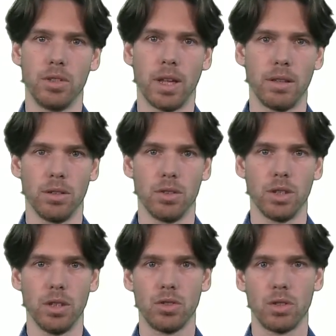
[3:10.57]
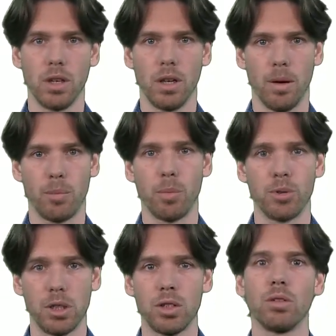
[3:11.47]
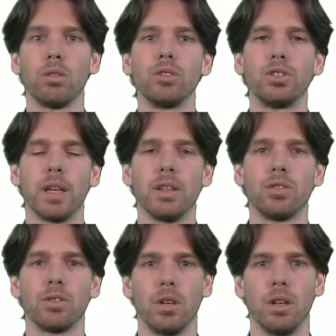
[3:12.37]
sentences. Propositional logic is